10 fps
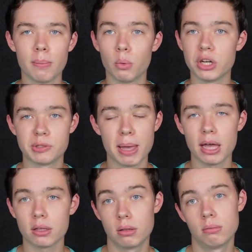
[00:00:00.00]
But when he's
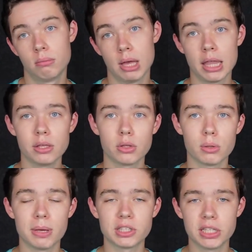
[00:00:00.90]
back, I think they're the
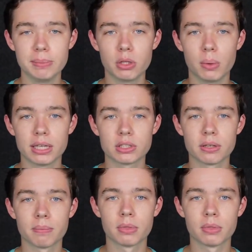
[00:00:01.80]
best team in the West.